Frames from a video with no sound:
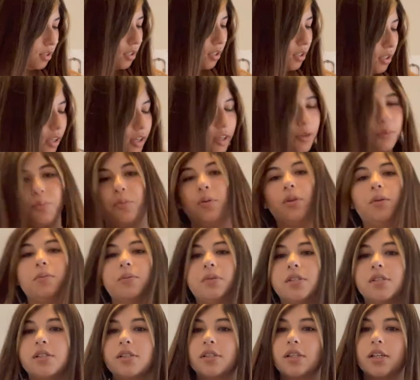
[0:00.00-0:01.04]
I could pull up
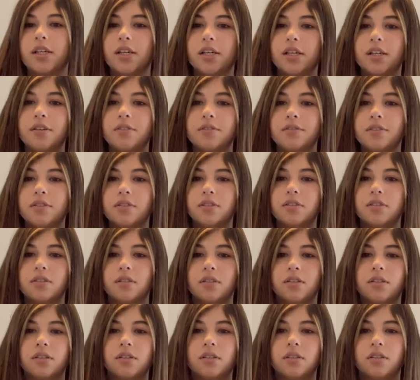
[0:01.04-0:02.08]
the sleeves.
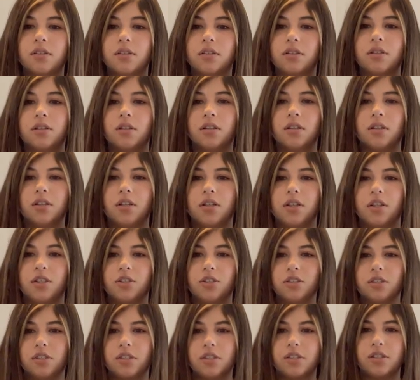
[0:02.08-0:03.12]
It's
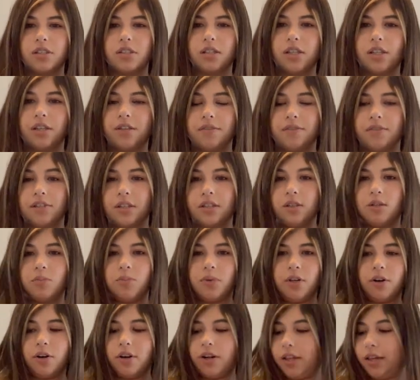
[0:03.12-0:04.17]
just the sleeves a little
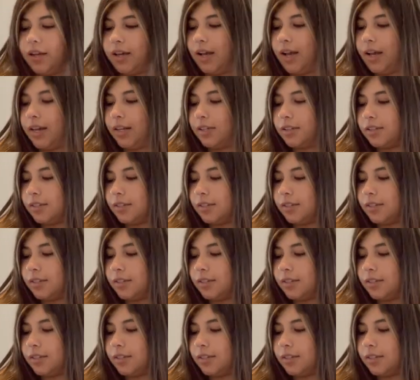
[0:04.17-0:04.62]
bit are like kind of